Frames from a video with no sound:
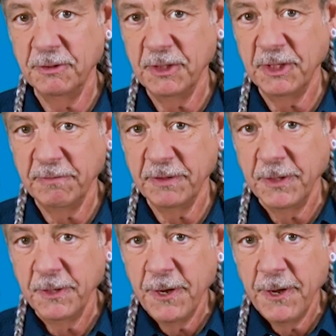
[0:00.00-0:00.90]
David.
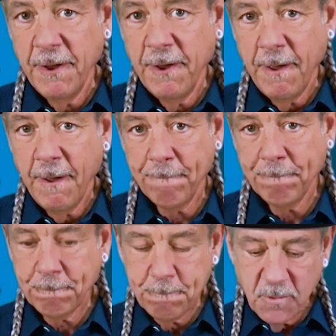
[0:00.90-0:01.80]

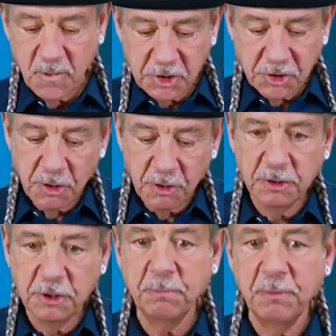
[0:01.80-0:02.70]
Let's talk a
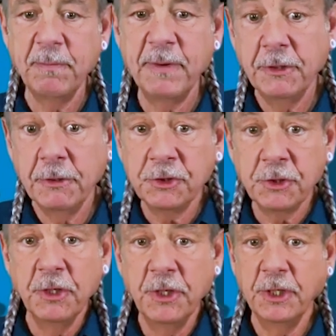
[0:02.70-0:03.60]
little bit about your
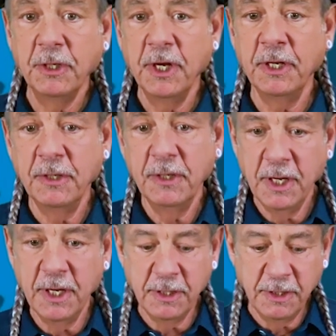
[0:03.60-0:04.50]
journey
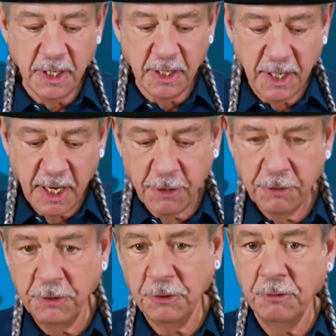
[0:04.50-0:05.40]
and how
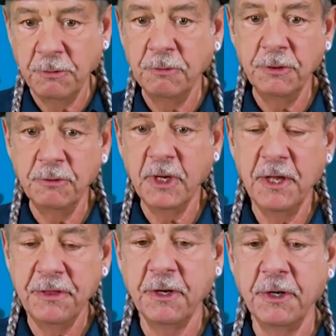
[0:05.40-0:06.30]
you
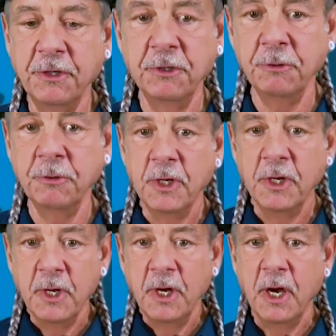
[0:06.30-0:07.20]
got there. You
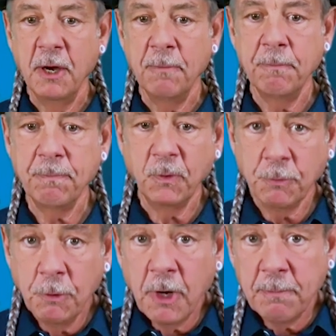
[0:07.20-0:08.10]

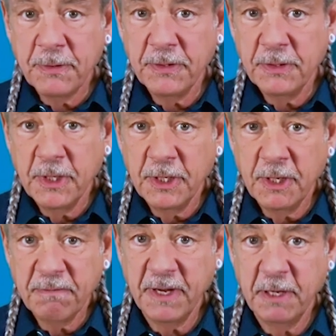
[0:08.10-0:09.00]
grew up in
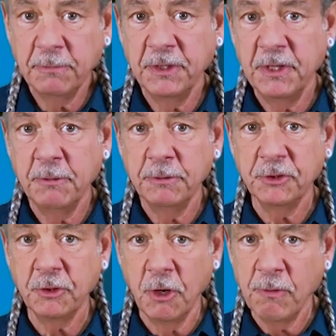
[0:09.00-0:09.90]
a family that
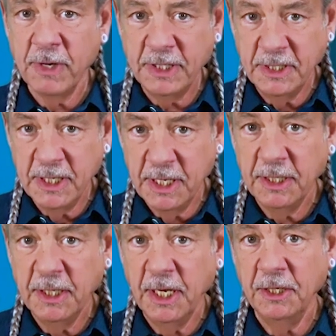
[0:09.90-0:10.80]
was already
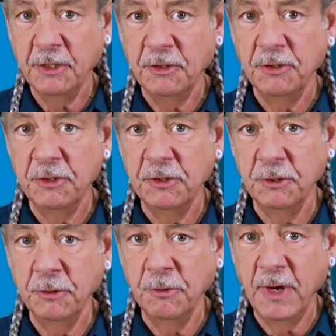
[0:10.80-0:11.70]
dedicated
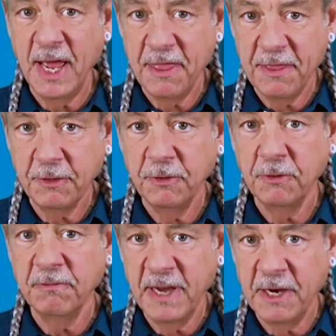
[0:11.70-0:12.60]
to
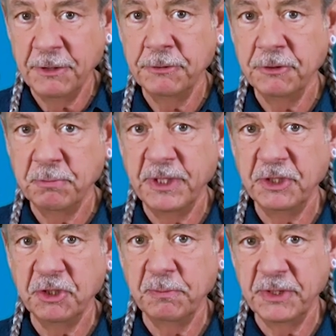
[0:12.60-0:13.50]
ethical,
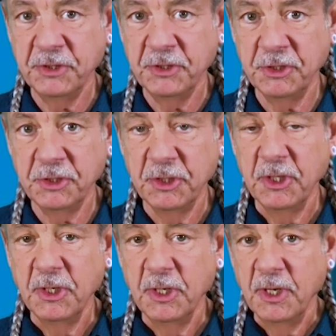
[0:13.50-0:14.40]
values-based business
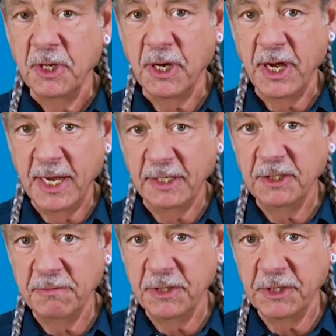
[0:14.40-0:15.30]

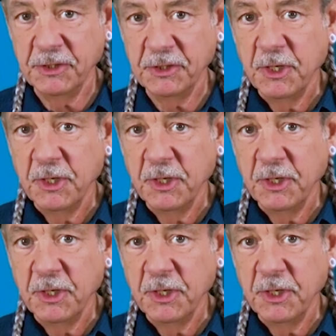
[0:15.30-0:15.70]
activities.